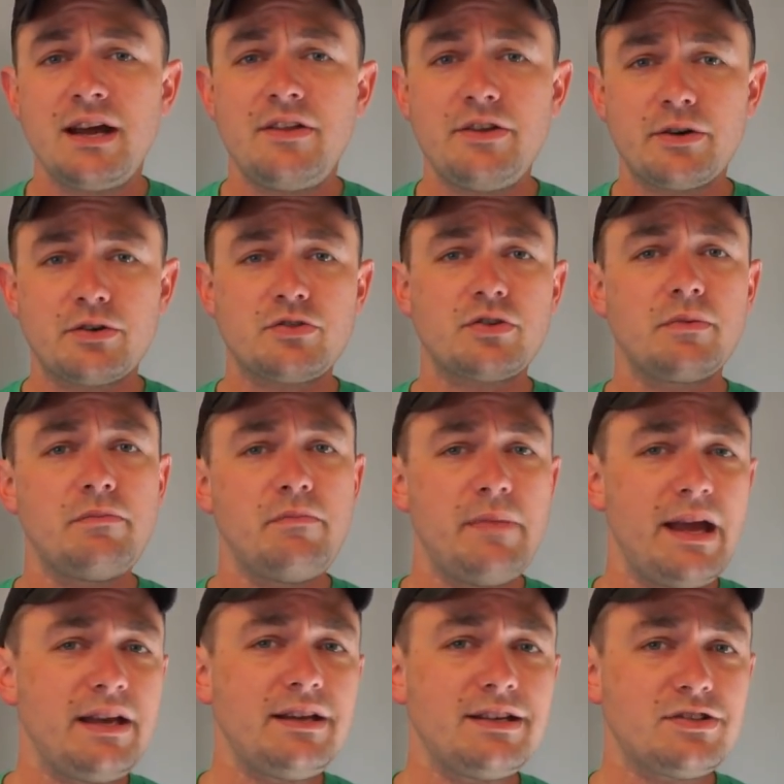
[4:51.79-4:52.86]
There are
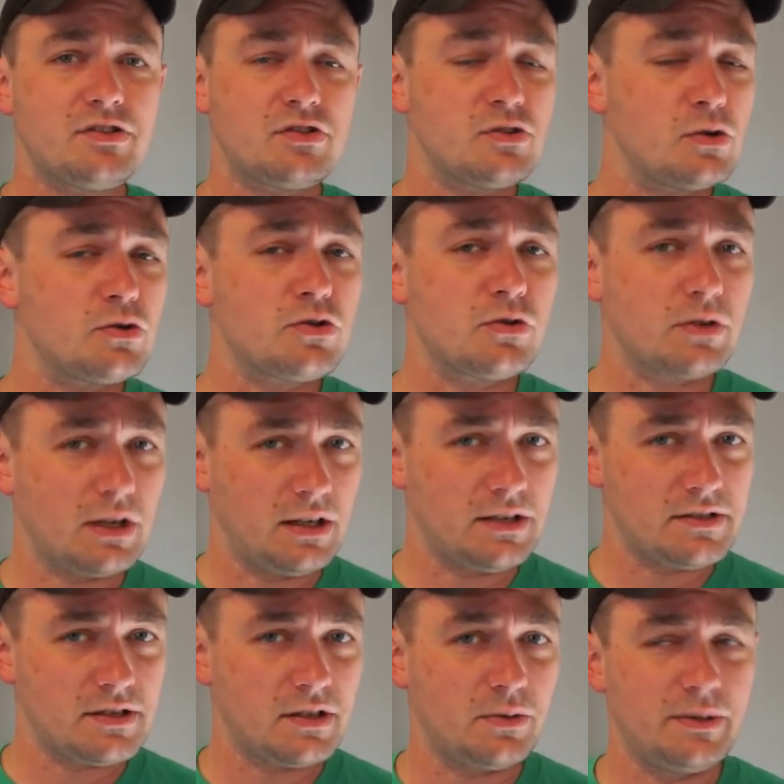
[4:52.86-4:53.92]
tremendous social
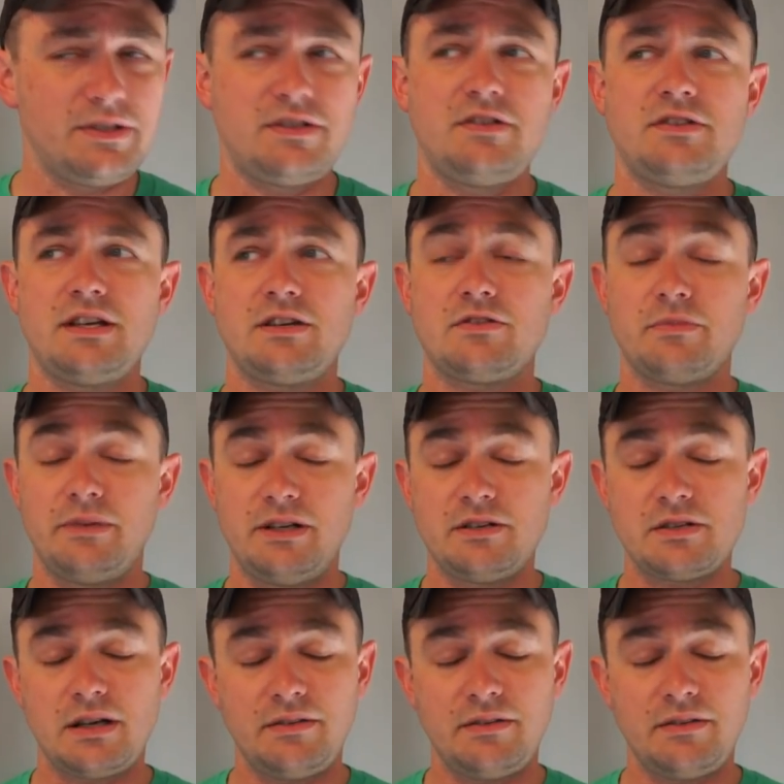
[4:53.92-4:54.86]
consequences and tremendous,